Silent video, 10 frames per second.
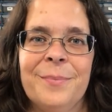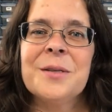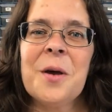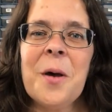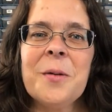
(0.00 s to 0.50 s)

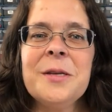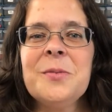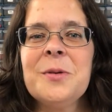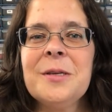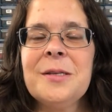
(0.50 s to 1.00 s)
So
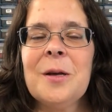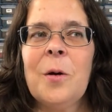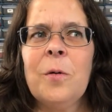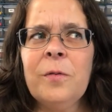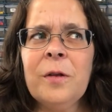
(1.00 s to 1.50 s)
this was
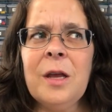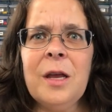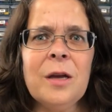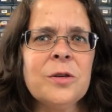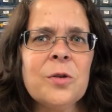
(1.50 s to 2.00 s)

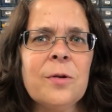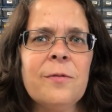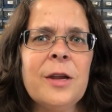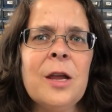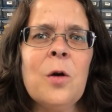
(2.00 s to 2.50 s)
hopefully a short
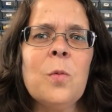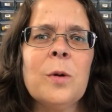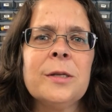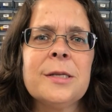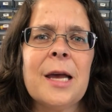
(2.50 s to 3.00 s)
video
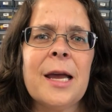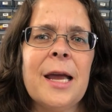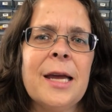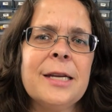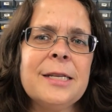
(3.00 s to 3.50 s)
once I
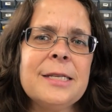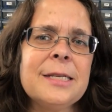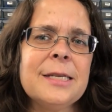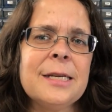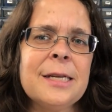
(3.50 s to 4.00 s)
edit
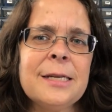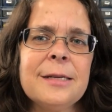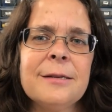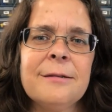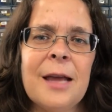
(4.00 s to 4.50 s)
it
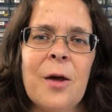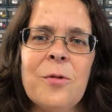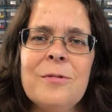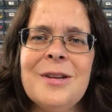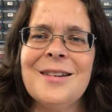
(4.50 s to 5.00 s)

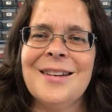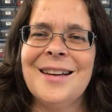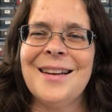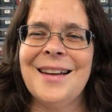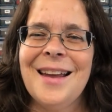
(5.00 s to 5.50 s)
down.
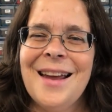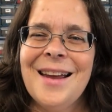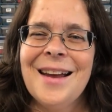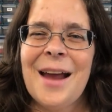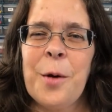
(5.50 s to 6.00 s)

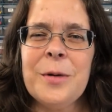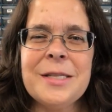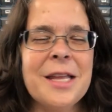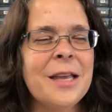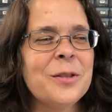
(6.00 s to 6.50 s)
I
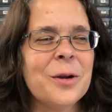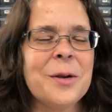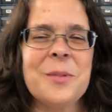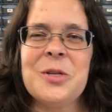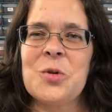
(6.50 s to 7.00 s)
always think they're going
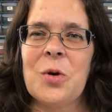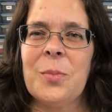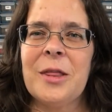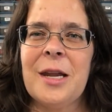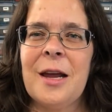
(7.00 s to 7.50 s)
to be short,
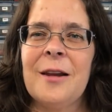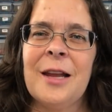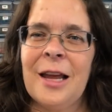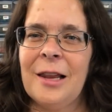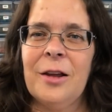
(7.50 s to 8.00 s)
but then when
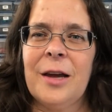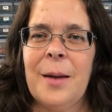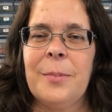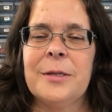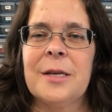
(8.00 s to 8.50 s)
I look
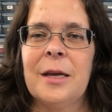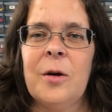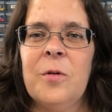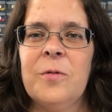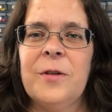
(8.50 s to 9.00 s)
up, it's like,
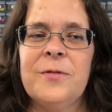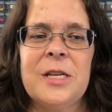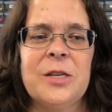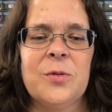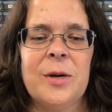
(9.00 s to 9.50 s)
oh,
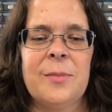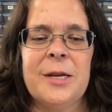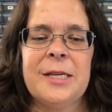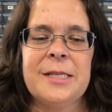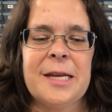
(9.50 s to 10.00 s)
15-20
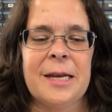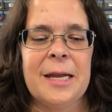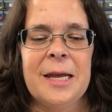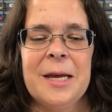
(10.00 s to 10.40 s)
minutes in.